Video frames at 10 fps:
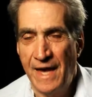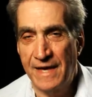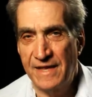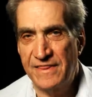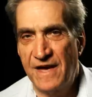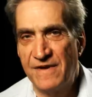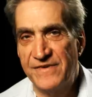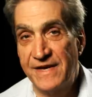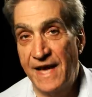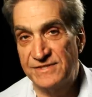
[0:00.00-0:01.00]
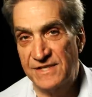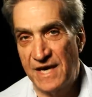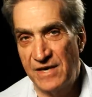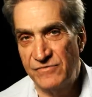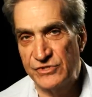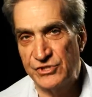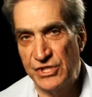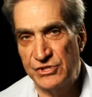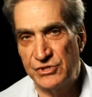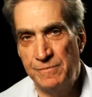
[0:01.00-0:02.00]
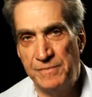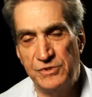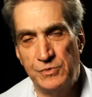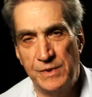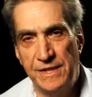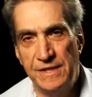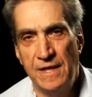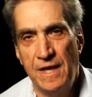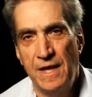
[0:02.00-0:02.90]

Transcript: and I think of it as a conversation between